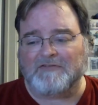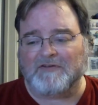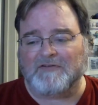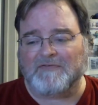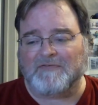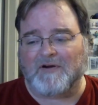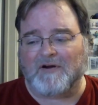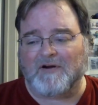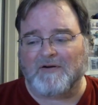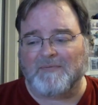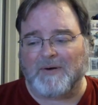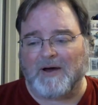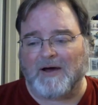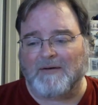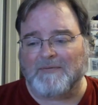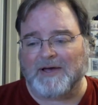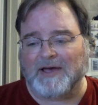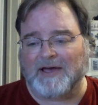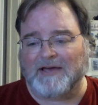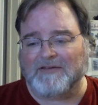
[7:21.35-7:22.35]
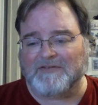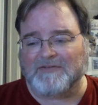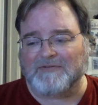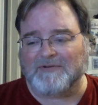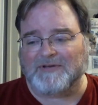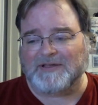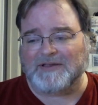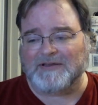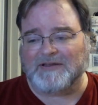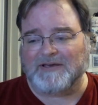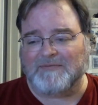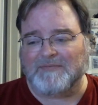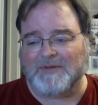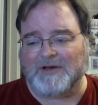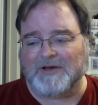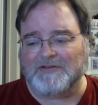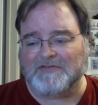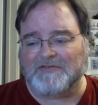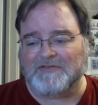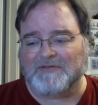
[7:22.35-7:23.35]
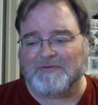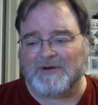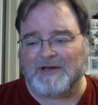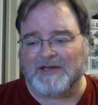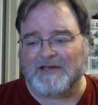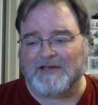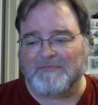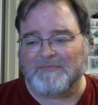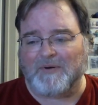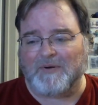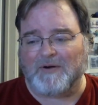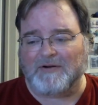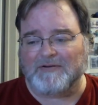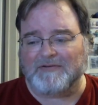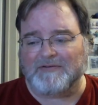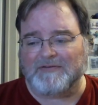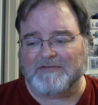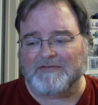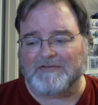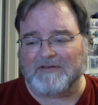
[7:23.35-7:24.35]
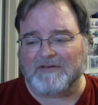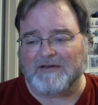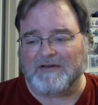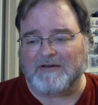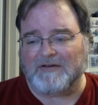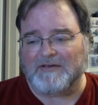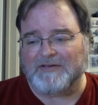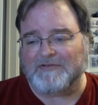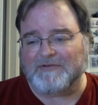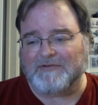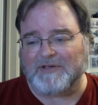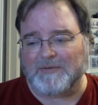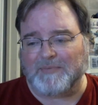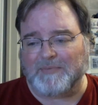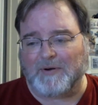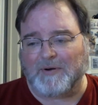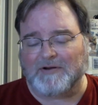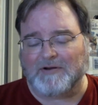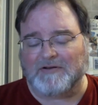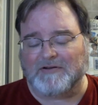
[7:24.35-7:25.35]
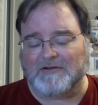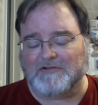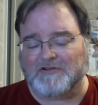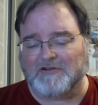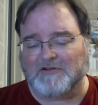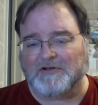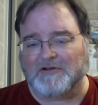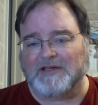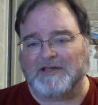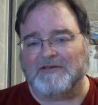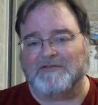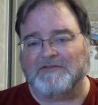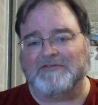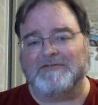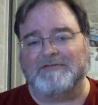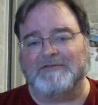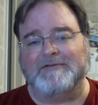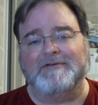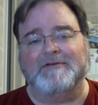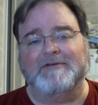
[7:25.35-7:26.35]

So far, Obama hasn't really done much in the way of pardons. All he's really pardoned are turkeys.